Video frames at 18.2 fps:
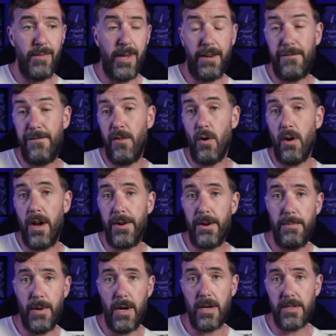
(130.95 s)
like
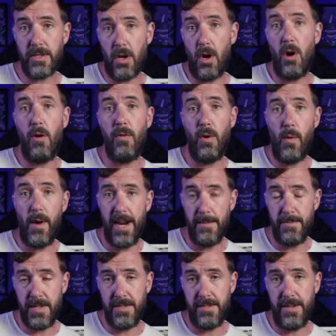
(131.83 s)
400 bucks all the way
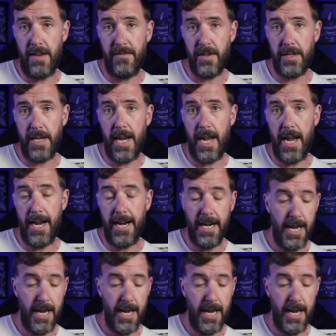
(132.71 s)
up to 7K.